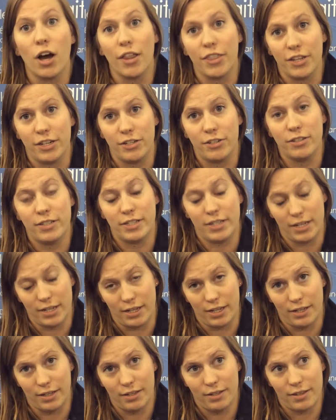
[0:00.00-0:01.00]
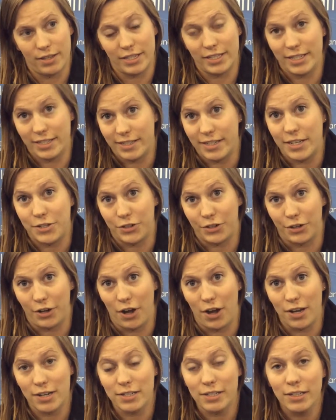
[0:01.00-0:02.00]
got the disease or
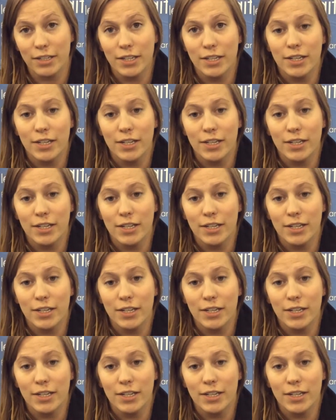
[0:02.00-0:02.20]
not.